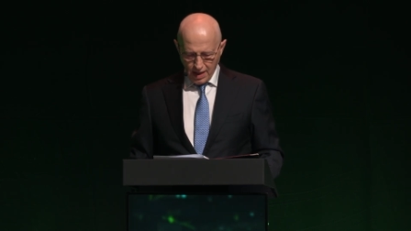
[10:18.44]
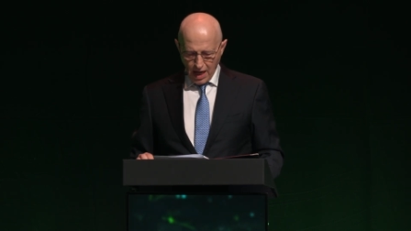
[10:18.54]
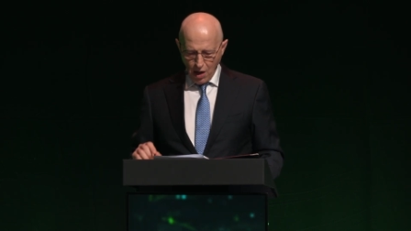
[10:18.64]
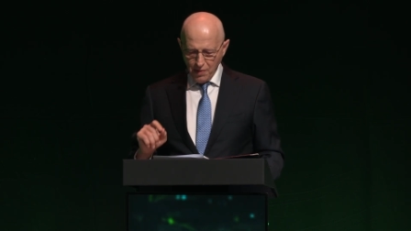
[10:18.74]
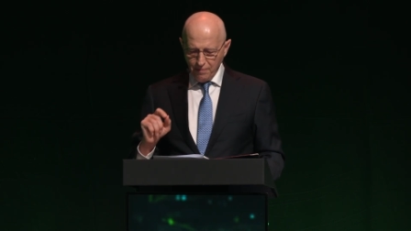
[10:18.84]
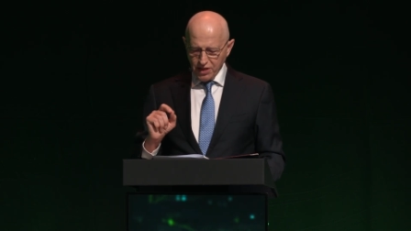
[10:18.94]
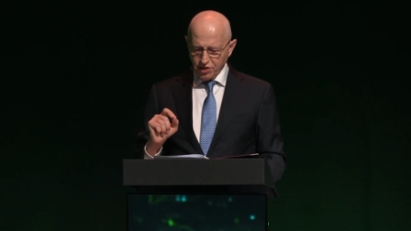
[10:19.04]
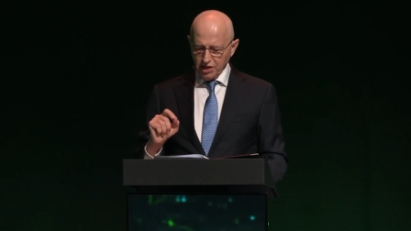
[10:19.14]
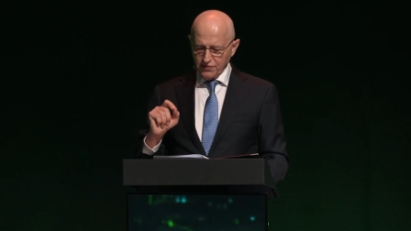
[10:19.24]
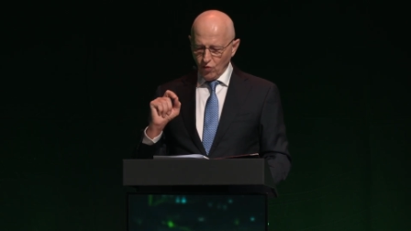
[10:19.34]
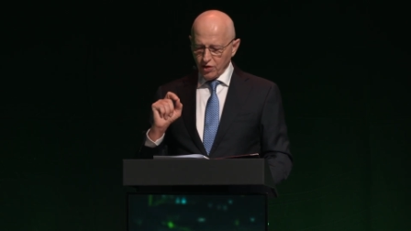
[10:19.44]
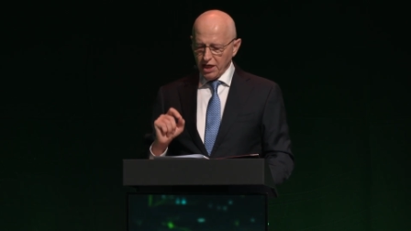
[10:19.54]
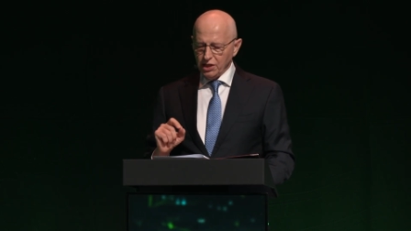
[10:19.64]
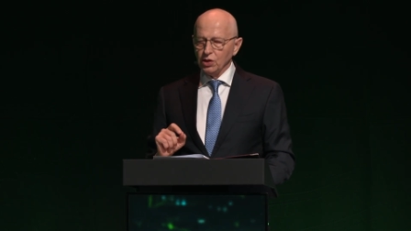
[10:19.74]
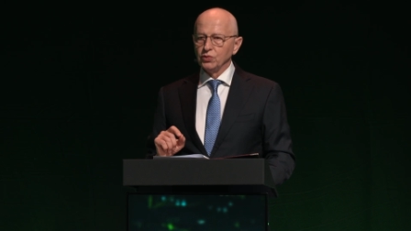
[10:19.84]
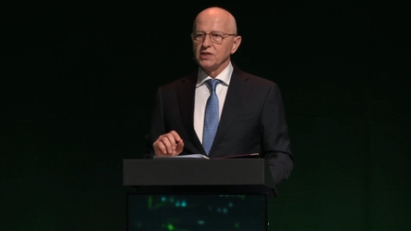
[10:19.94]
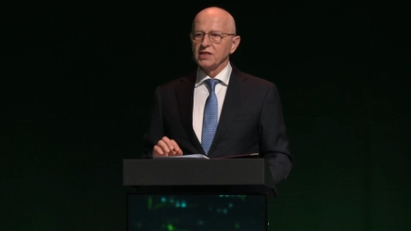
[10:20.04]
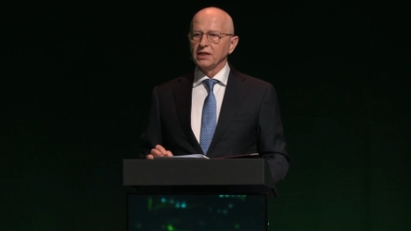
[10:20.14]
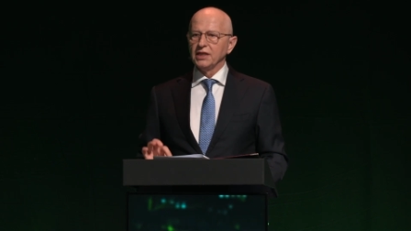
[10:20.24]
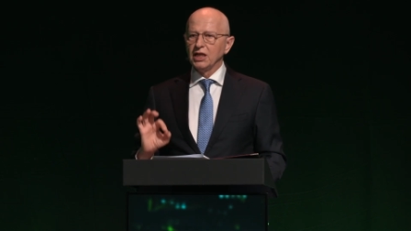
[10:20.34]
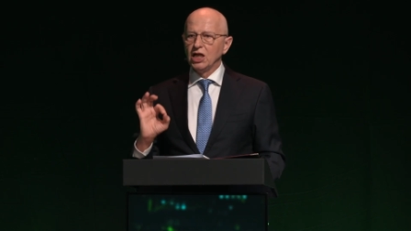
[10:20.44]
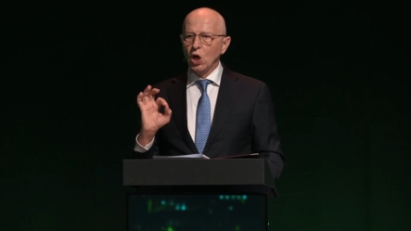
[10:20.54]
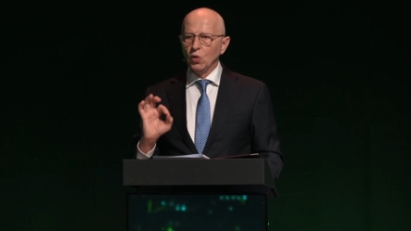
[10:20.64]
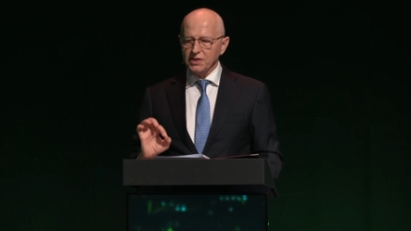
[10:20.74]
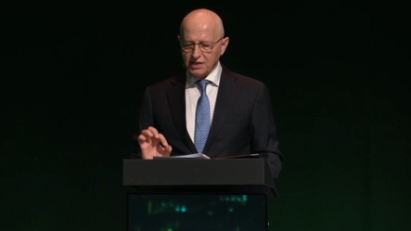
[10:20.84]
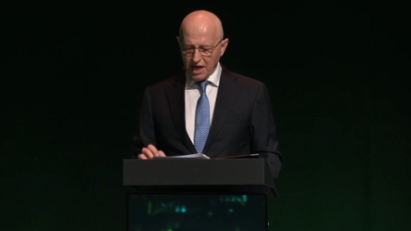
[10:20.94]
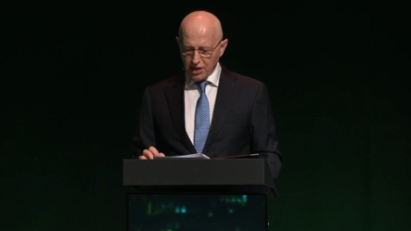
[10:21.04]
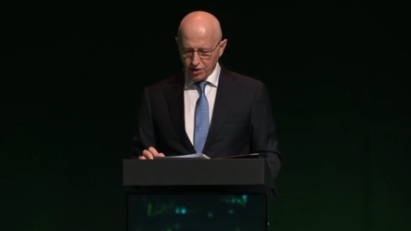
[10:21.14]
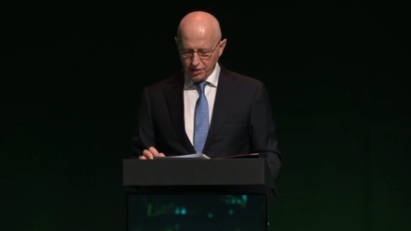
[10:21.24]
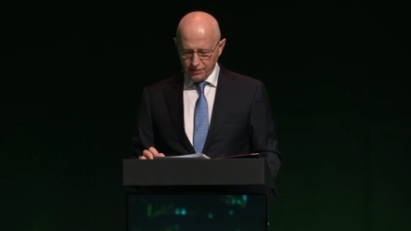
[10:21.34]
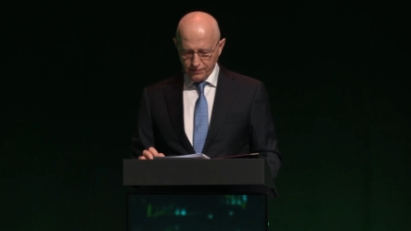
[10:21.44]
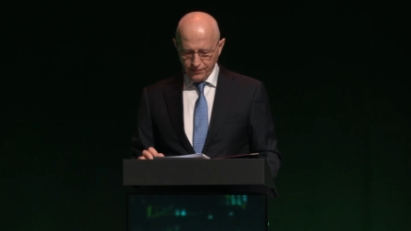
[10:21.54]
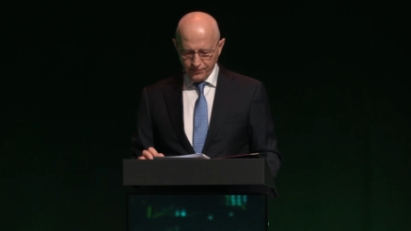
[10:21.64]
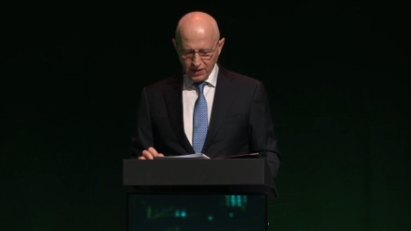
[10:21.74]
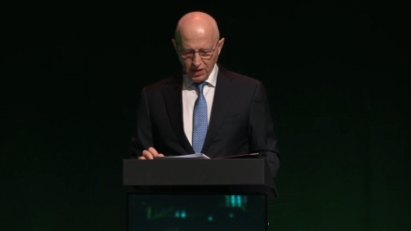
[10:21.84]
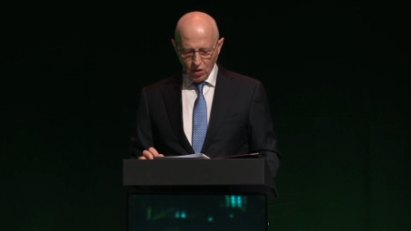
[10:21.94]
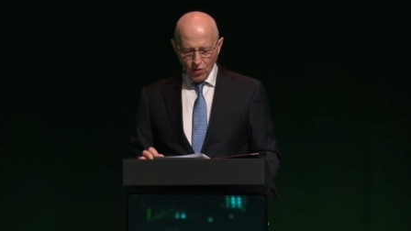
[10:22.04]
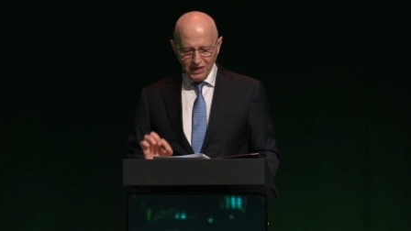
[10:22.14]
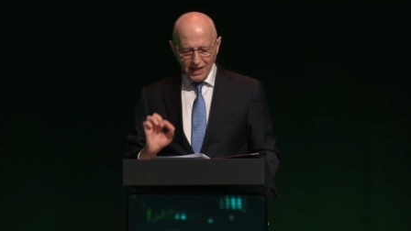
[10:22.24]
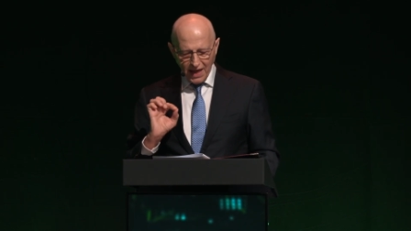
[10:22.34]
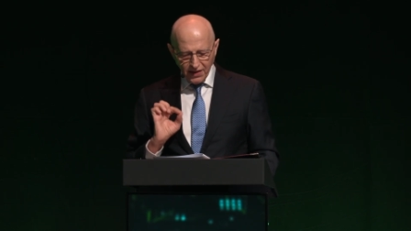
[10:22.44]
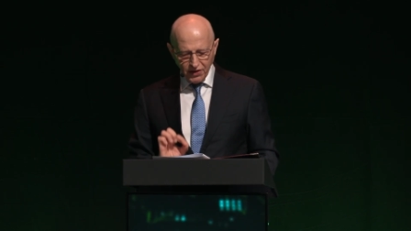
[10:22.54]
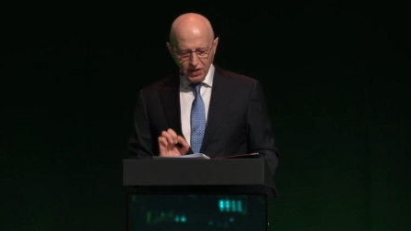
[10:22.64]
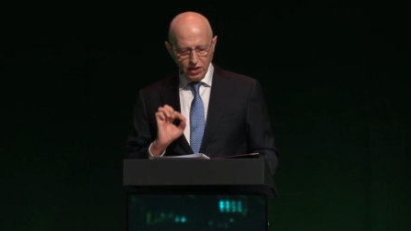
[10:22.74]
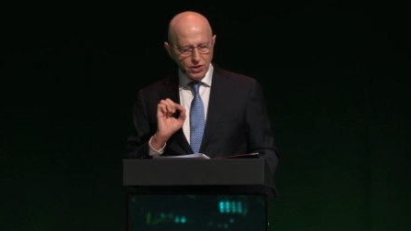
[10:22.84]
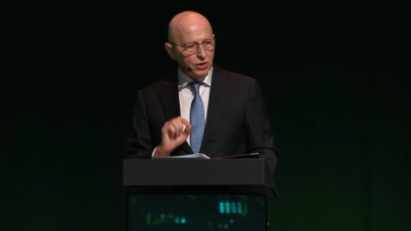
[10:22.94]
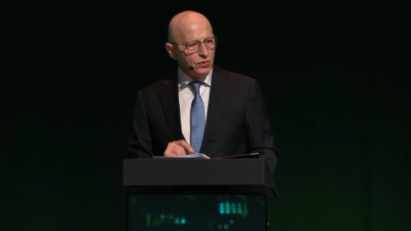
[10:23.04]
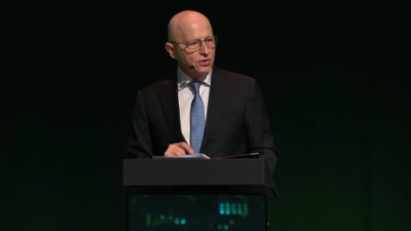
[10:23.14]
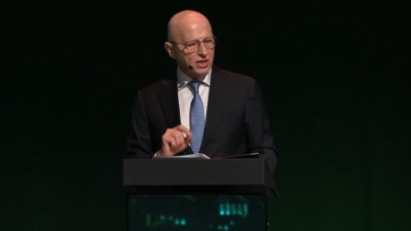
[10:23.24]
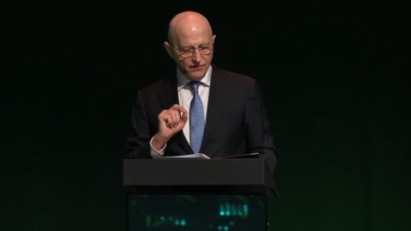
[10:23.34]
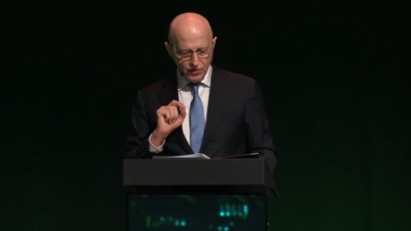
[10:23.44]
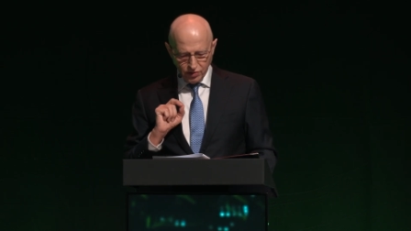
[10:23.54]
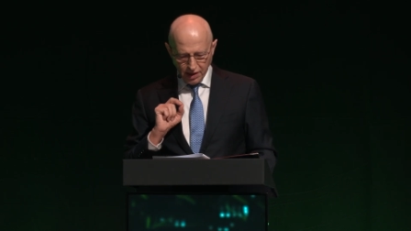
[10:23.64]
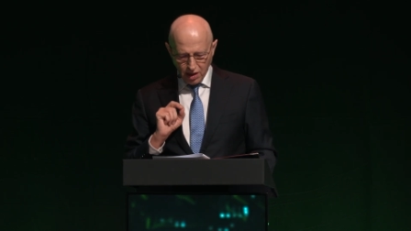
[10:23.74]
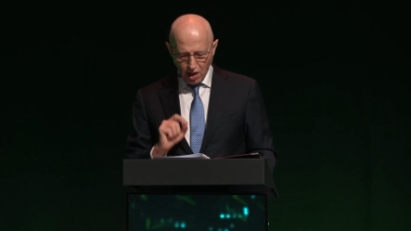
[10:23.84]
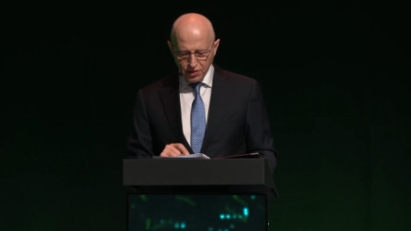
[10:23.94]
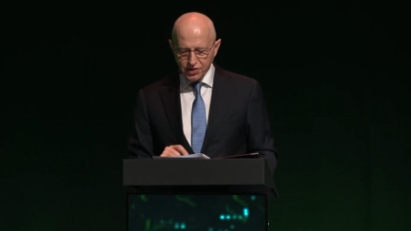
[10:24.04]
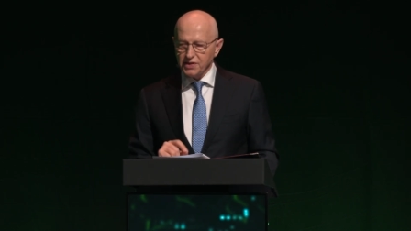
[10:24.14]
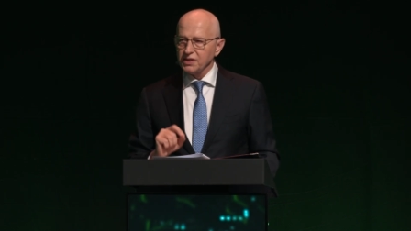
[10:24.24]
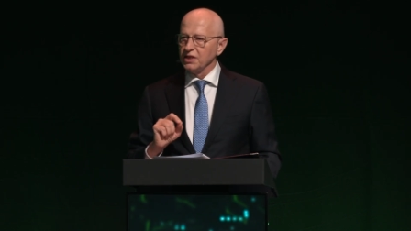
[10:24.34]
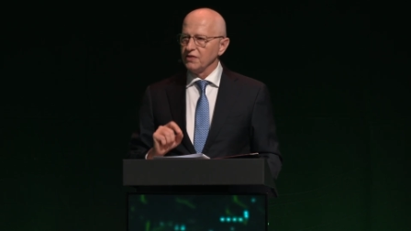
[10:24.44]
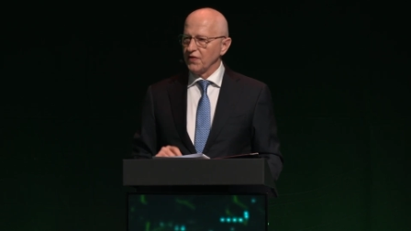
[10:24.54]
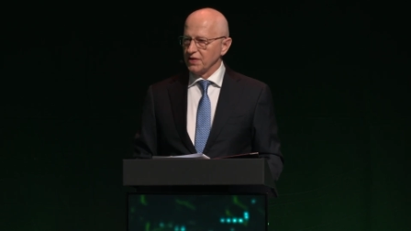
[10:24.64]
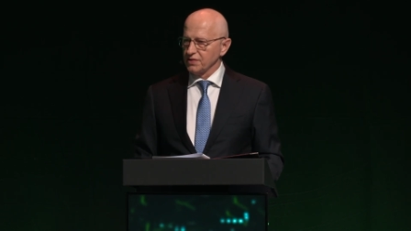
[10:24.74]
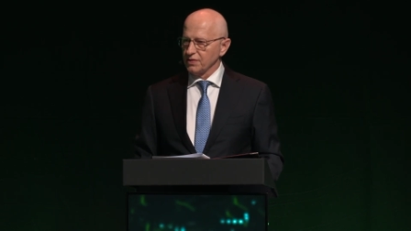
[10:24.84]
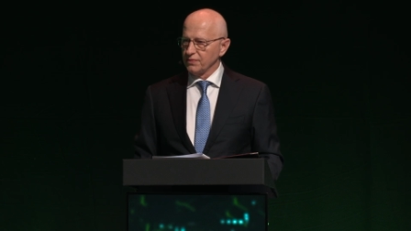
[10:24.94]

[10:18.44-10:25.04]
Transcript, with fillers: Our ambition is for NATO to set the gold standard on the ethical use of new technologies in defense,